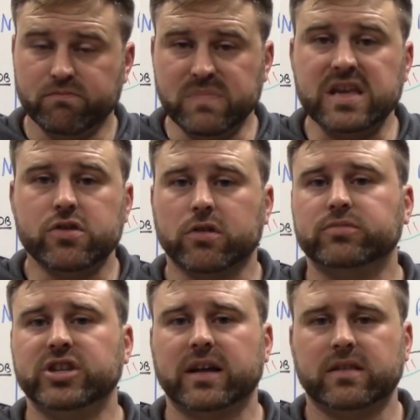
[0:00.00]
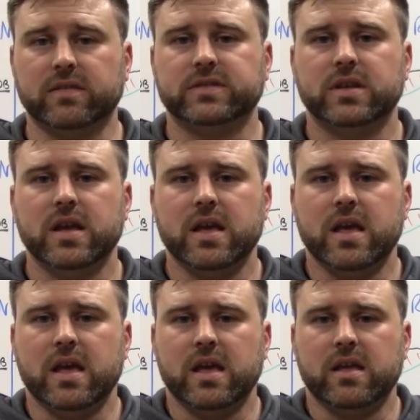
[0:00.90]
meet your objectives
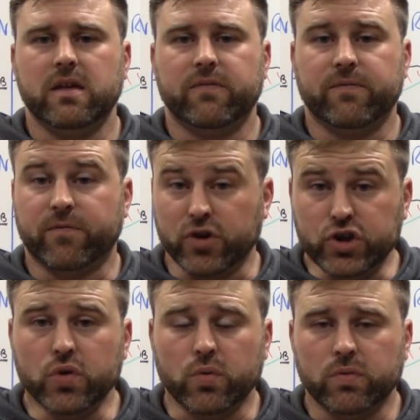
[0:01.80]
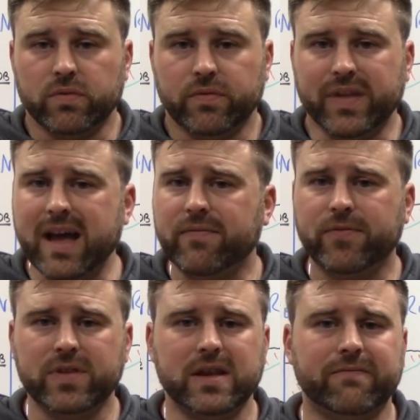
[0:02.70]
for you. Not
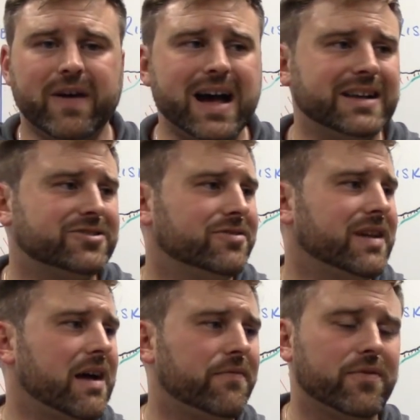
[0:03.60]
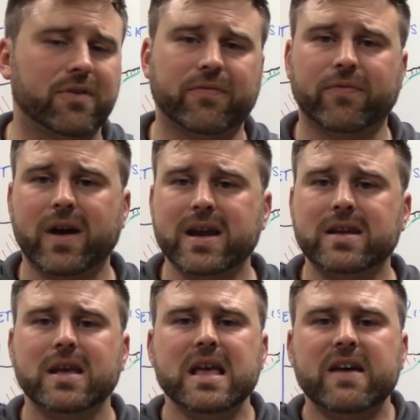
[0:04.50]
for the advisor, not for a
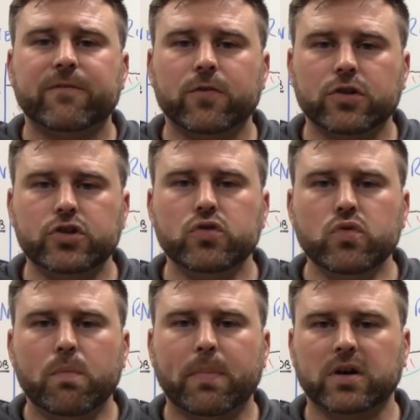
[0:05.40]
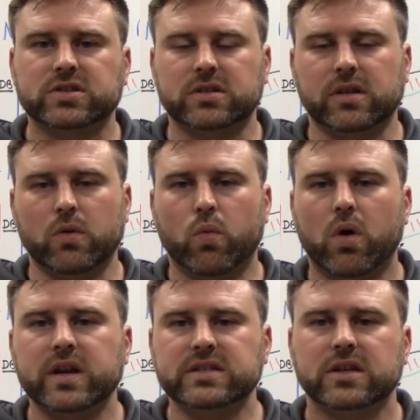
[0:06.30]
friend, for you personally.
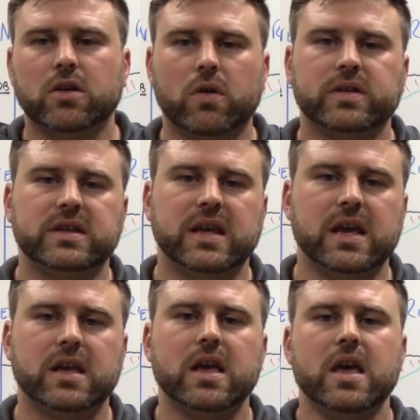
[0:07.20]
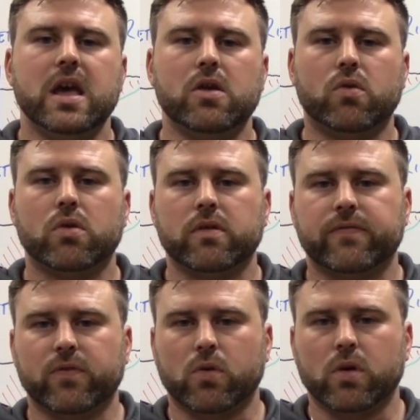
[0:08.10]
What is it going to take in order
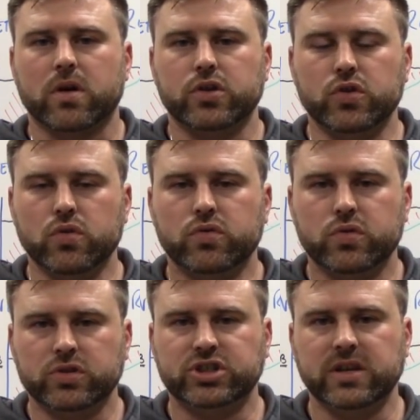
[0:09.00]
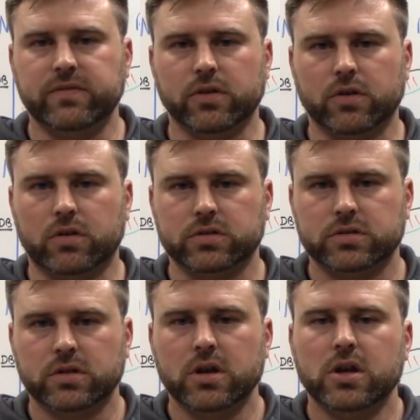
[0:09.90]
for you to achieve your
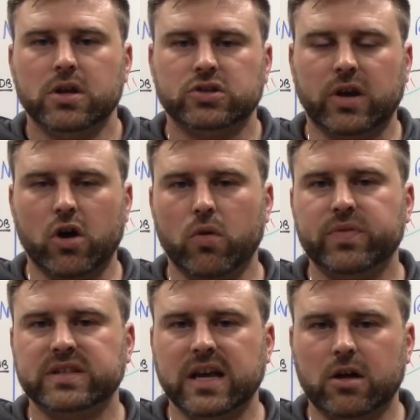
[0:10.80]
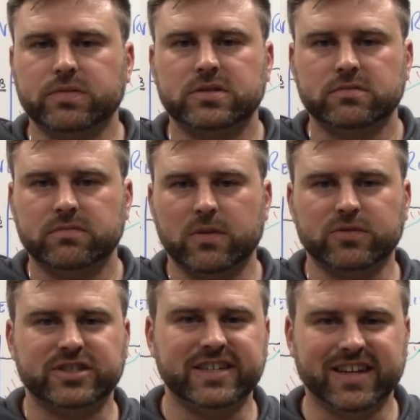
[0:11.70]
goals? So I hope this helps, and
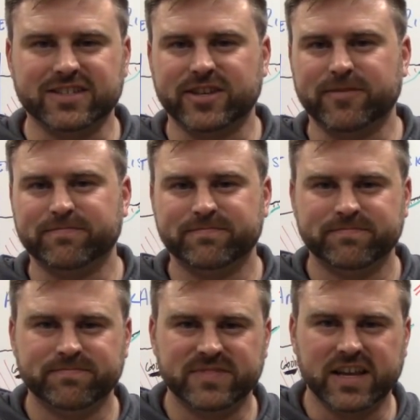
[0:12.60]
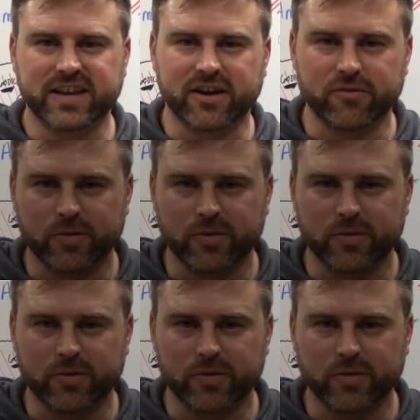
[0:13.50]
we'll see you next time. Take care,